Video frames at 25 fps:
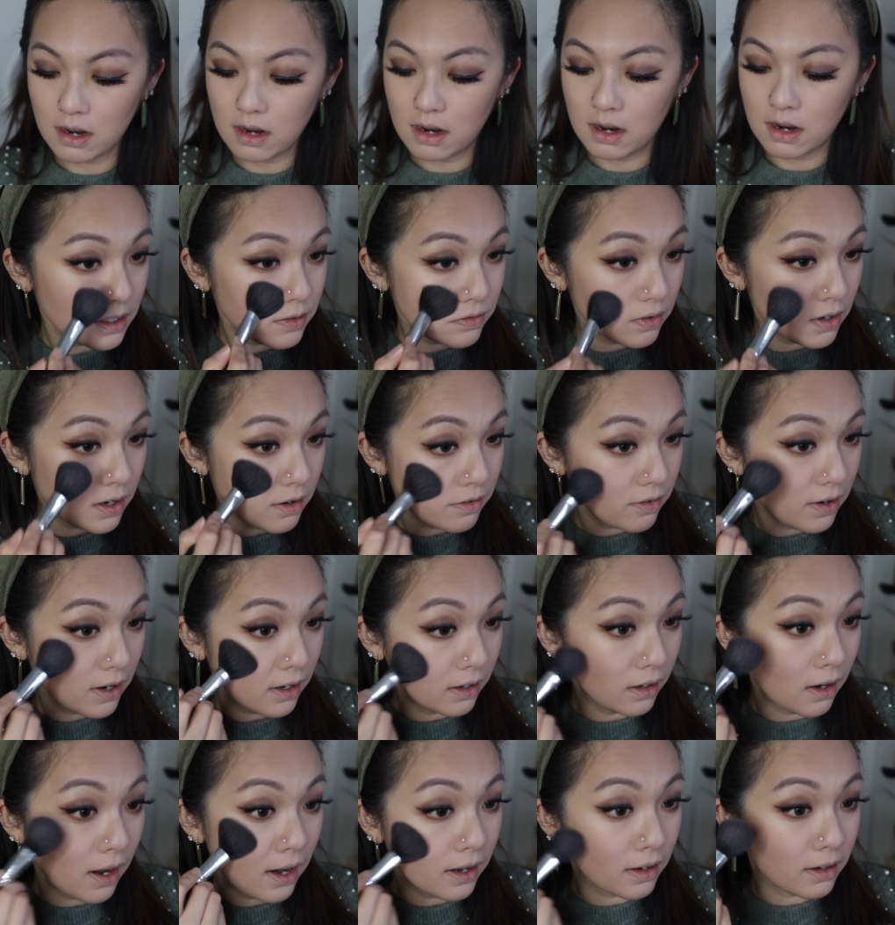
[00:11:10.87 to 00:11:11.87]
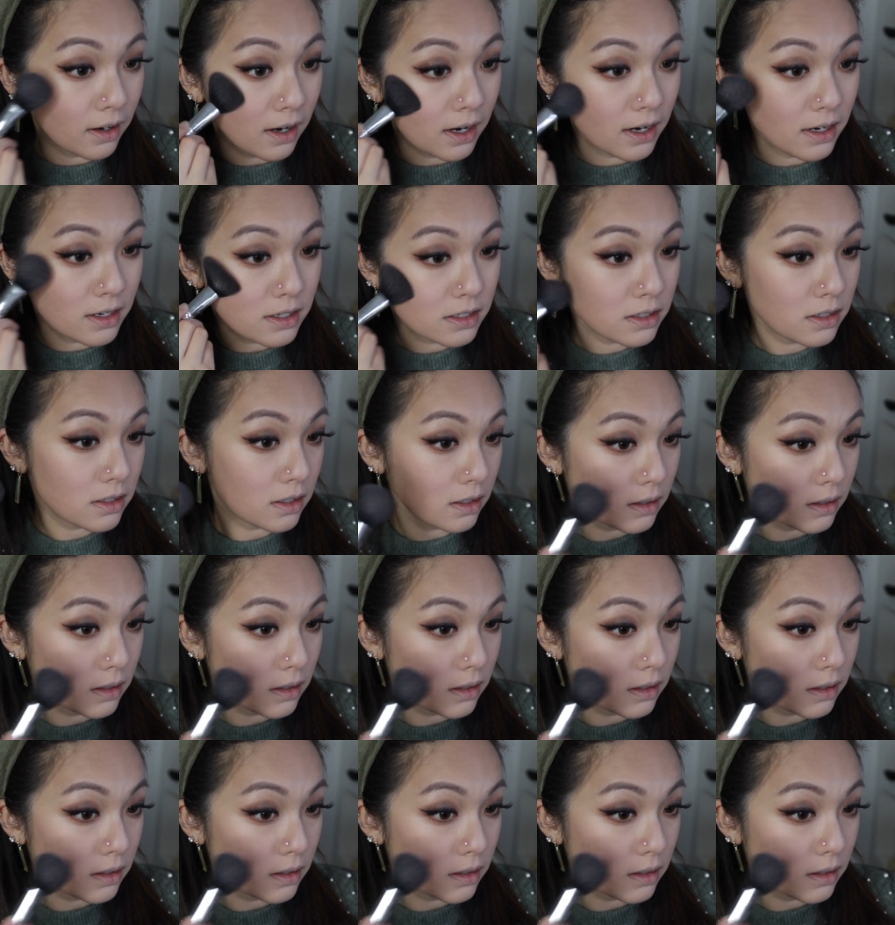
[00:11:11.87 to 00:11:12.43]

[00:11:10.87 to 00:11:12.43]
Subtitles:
It's very light guys,